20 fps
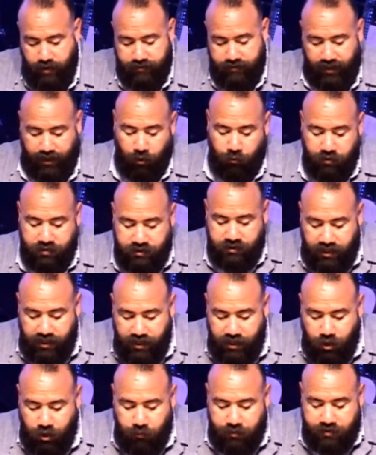that it was
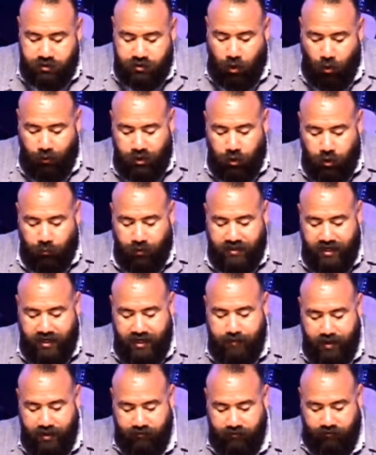he who was going to
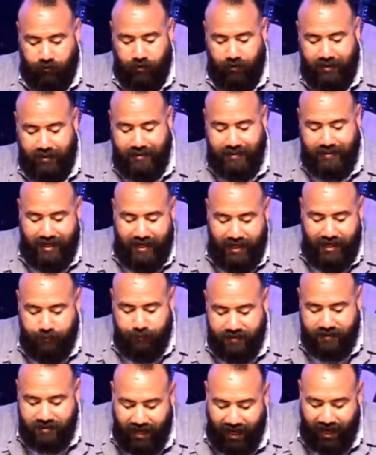redeem Israel. Indeed,
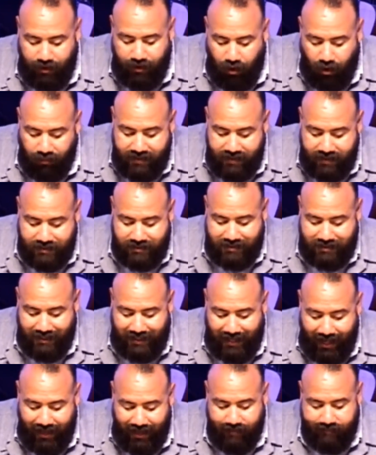beside all this,
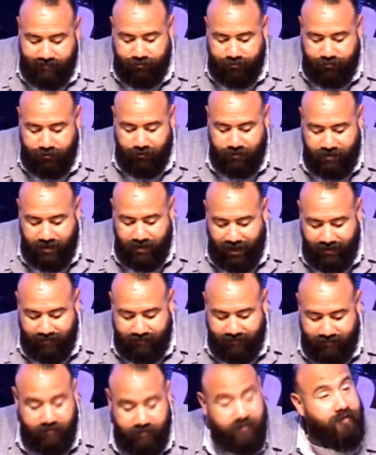today is the third day
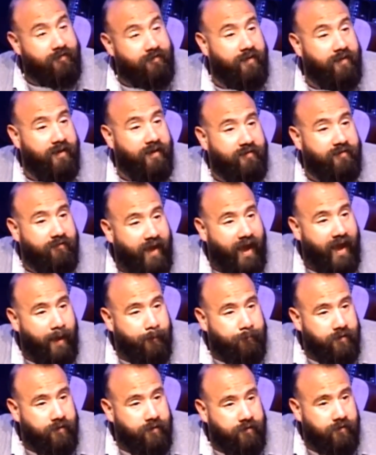since these things have
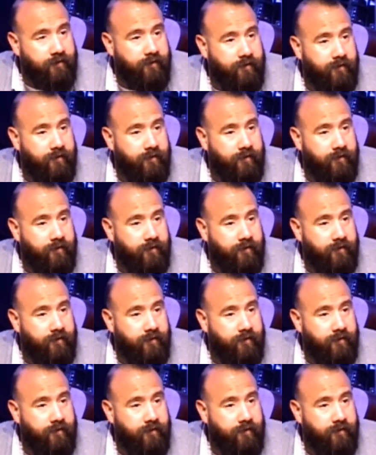happened.